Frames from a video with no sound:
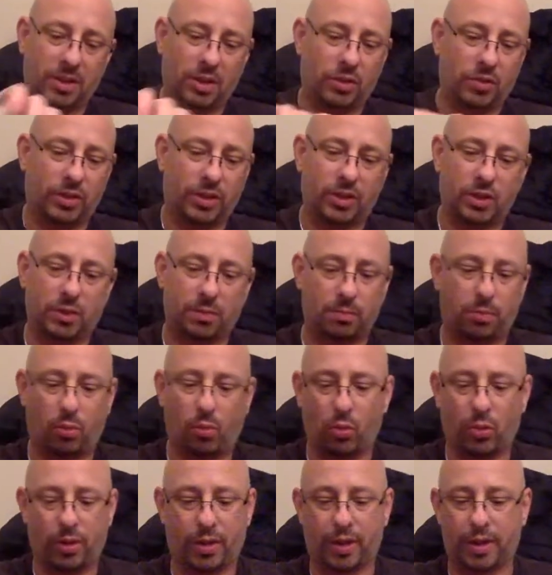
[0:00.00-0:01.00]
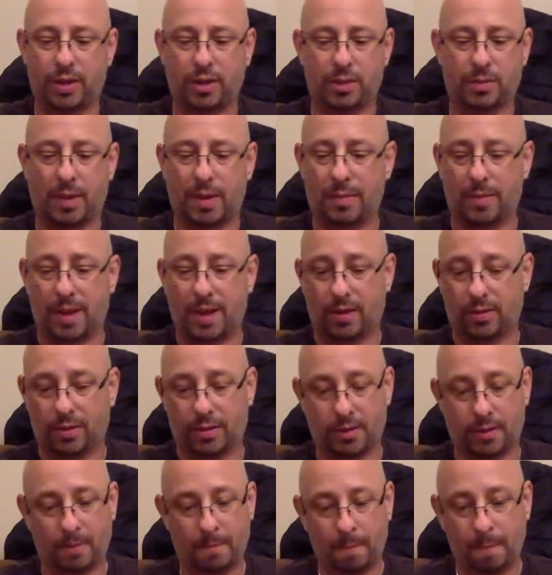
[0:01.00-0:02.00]
literally just pouring into my mouth.
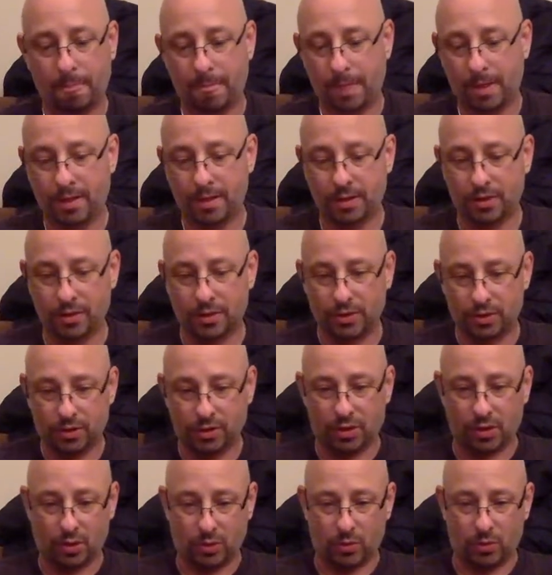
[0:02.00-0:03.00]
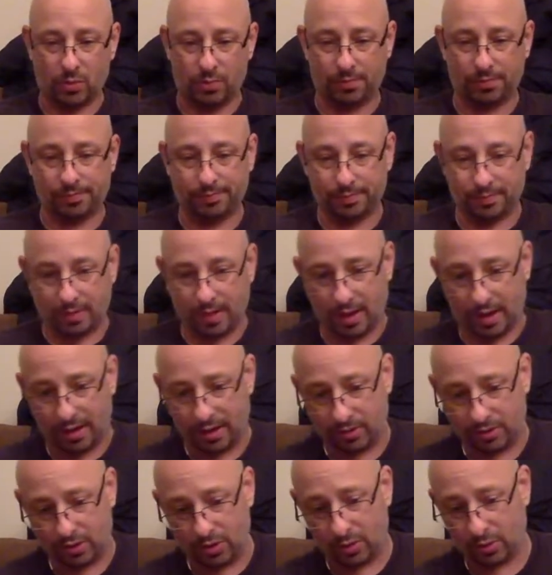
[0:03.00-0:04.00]
So, I
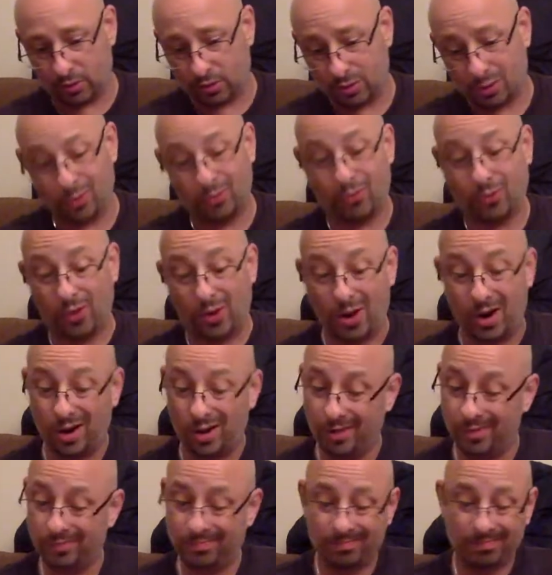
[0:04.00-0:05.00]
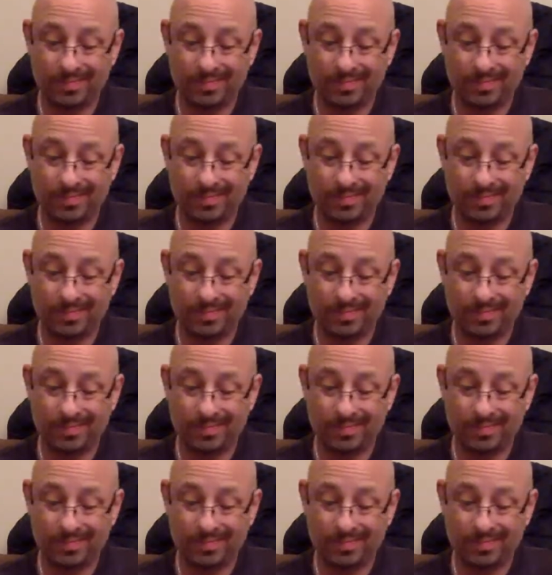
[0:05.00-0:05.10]
don't know. So far,